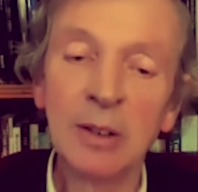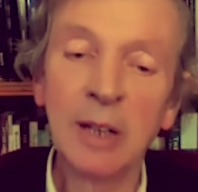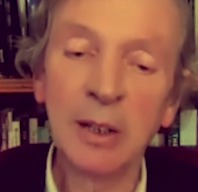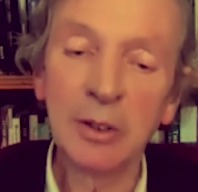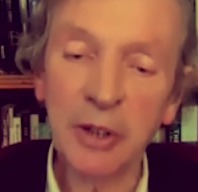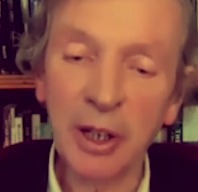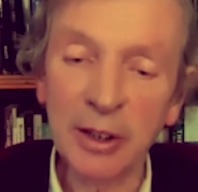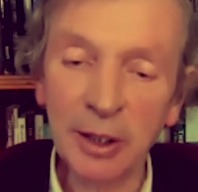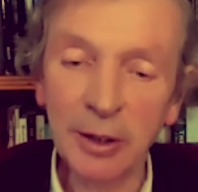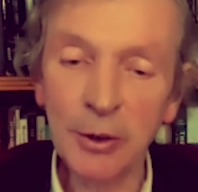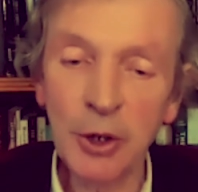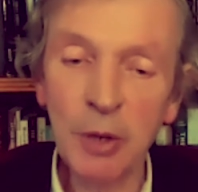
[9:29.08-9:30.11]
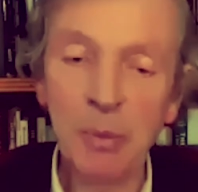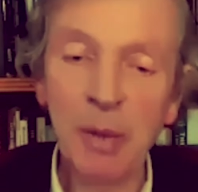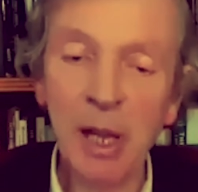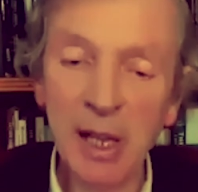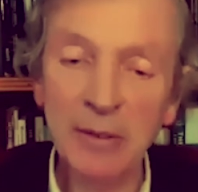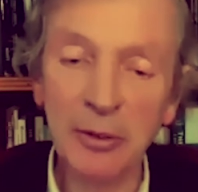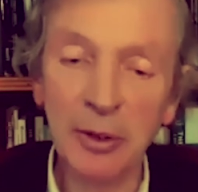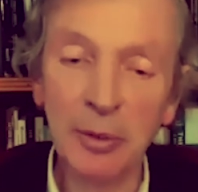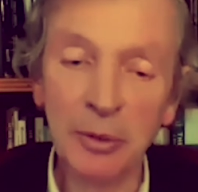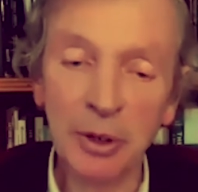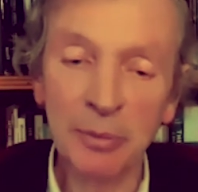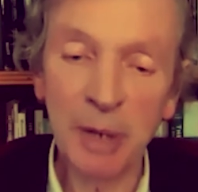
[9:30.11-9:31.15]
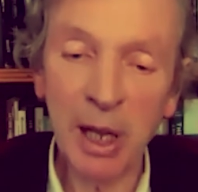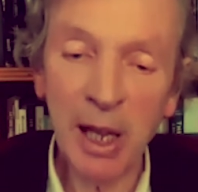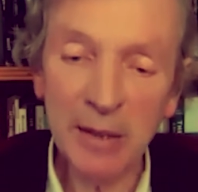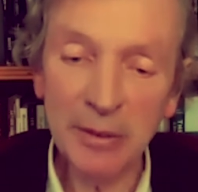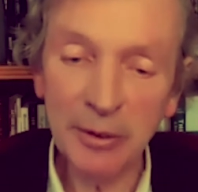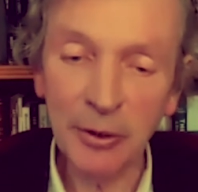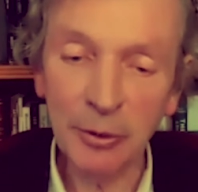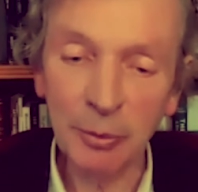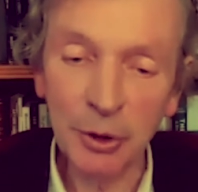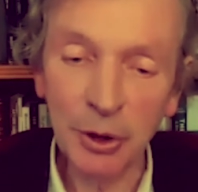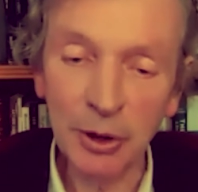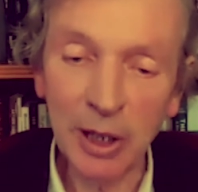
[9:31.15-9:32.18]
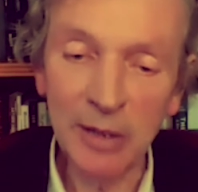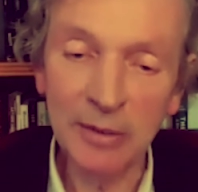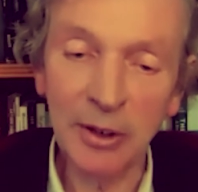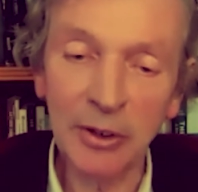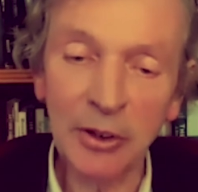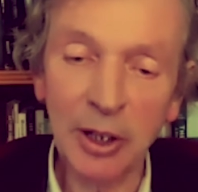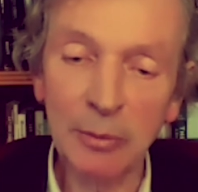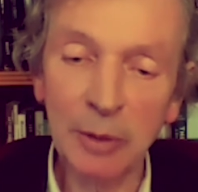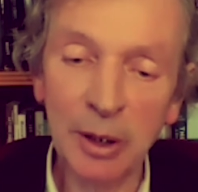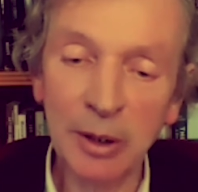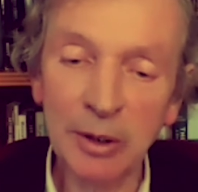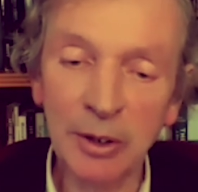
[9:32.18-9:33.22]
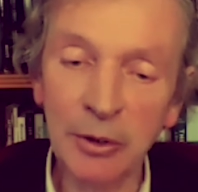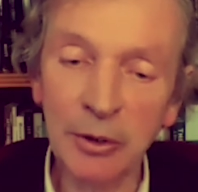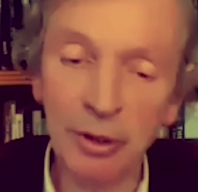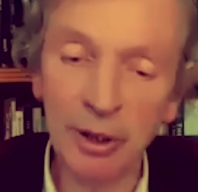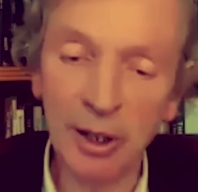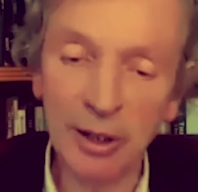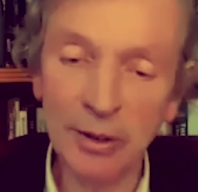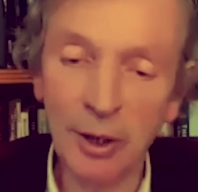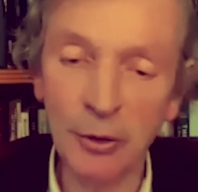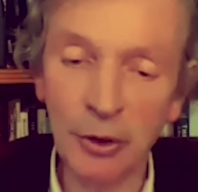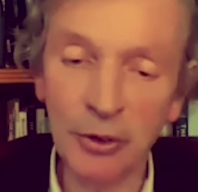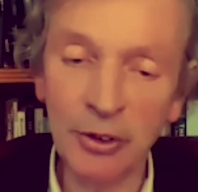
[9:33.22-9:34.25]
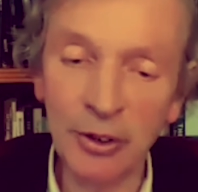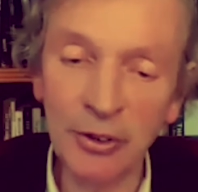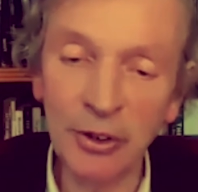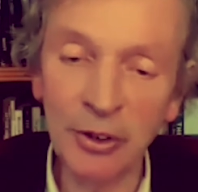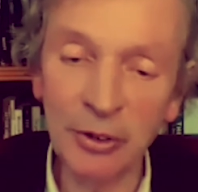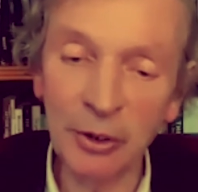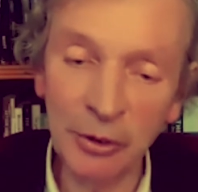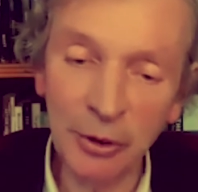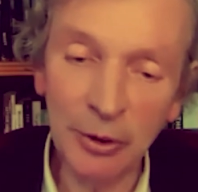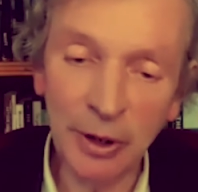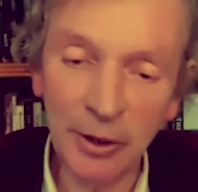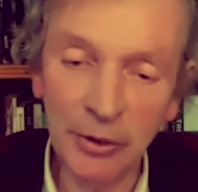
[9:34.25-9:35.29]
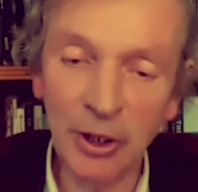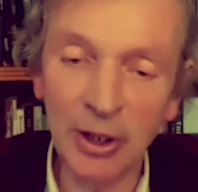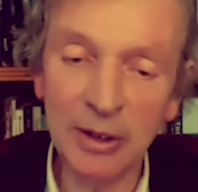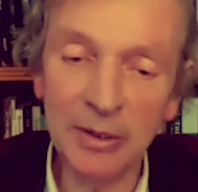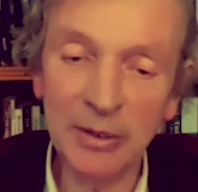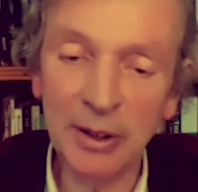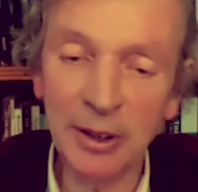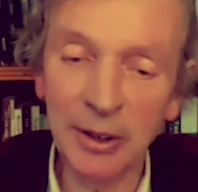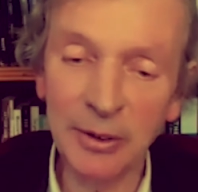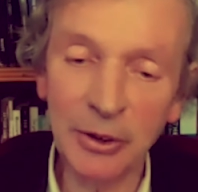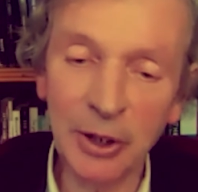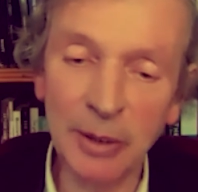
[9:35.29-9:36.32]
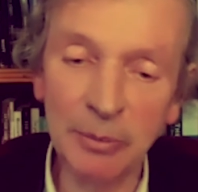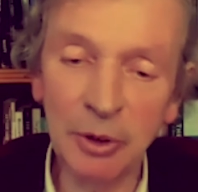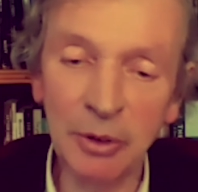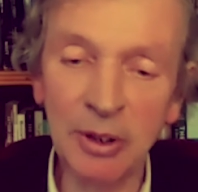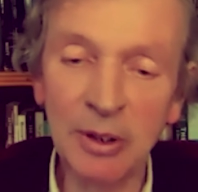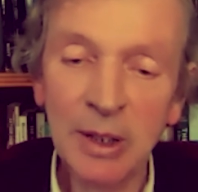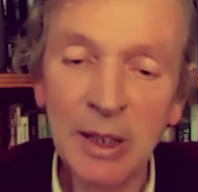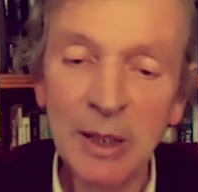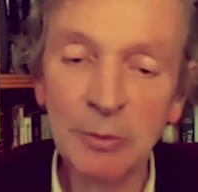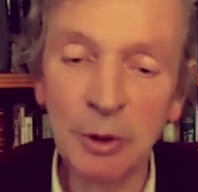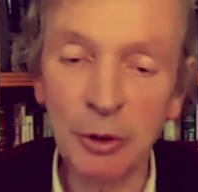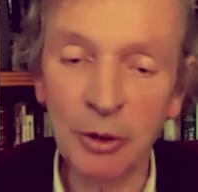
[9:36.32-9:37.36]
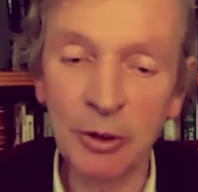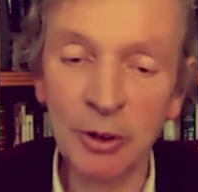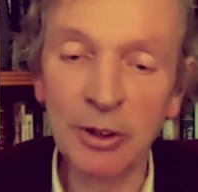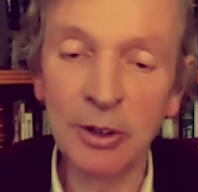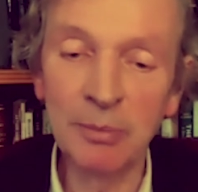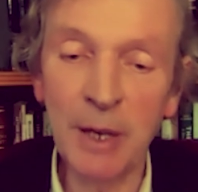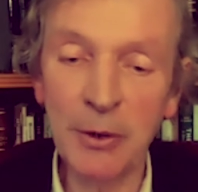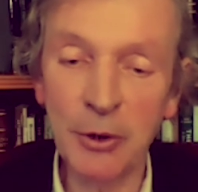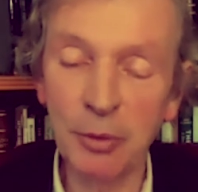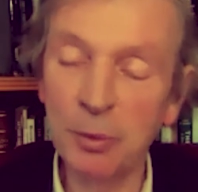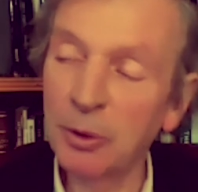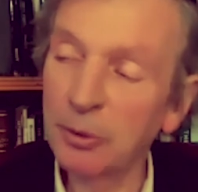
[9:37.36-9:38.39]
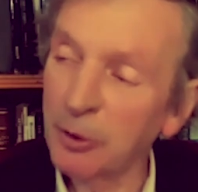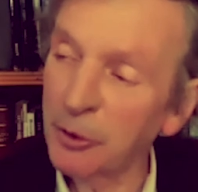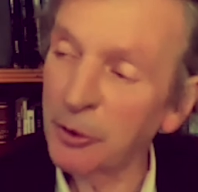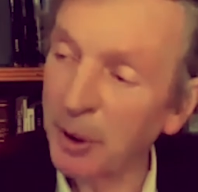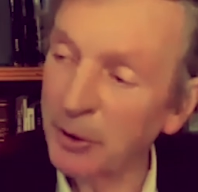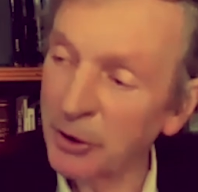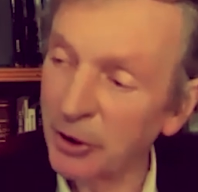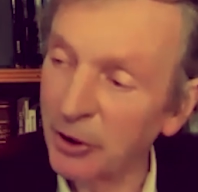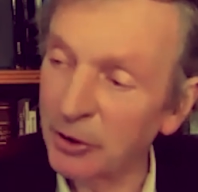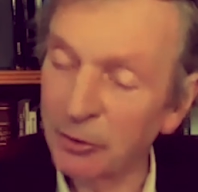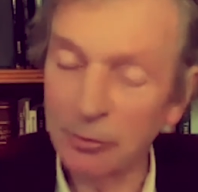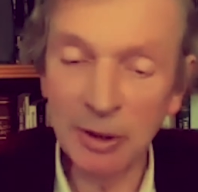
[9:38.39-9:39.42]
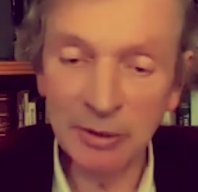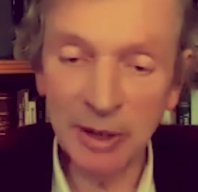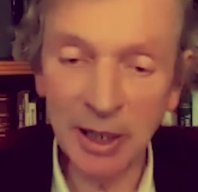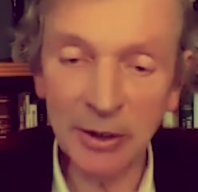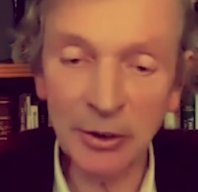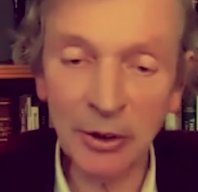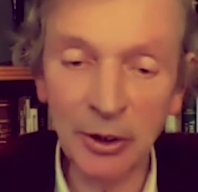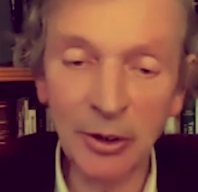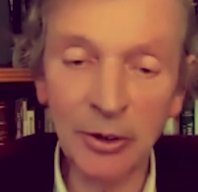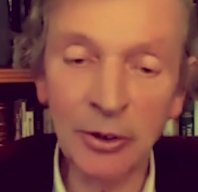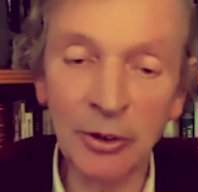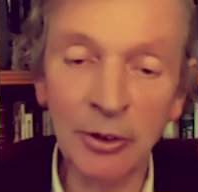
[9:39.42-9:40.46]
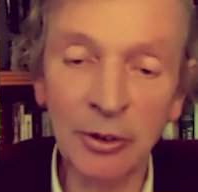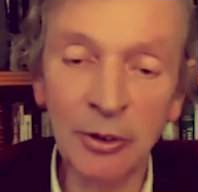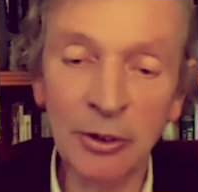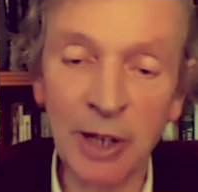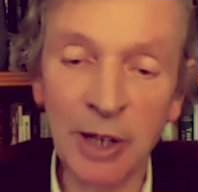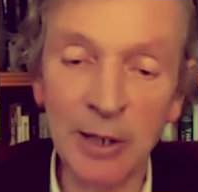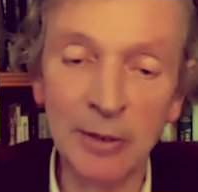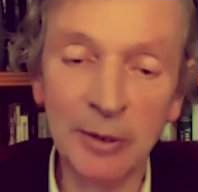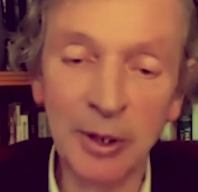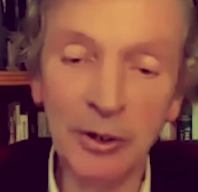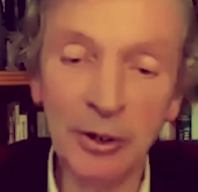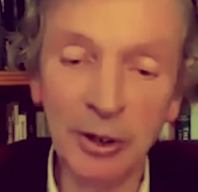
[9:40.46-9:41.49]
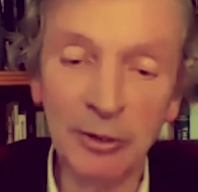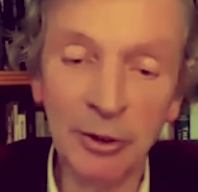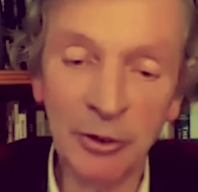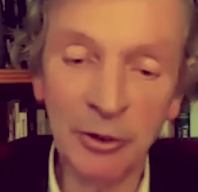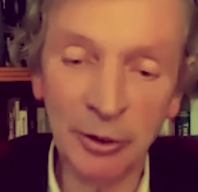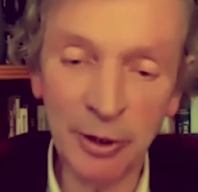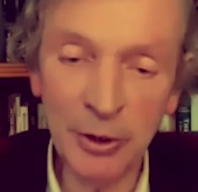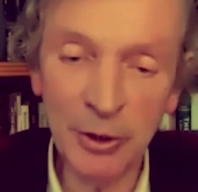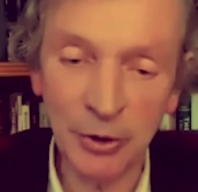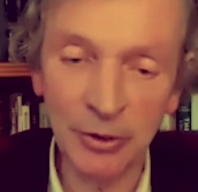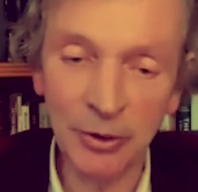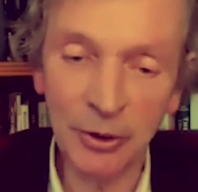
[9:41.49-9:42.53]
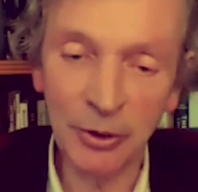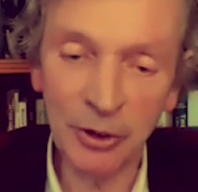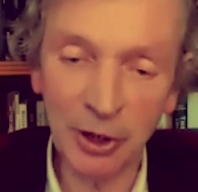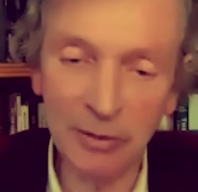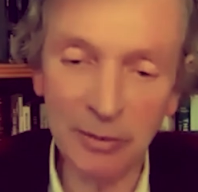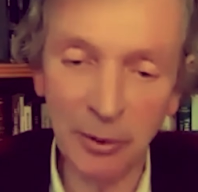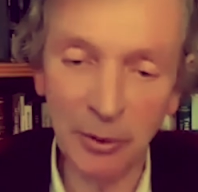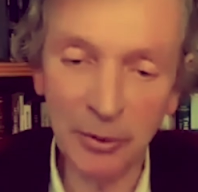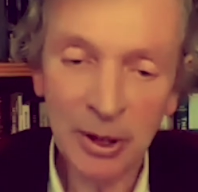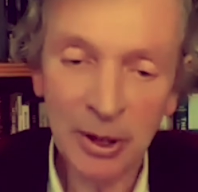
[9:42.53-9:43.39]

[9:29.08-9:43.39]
in psychology, behaviorism took over, saying we disregard consciousness. It's a pseudo scientific concept. You know, we just look at measurable responses, reflexes, salivary secretions, and so forth.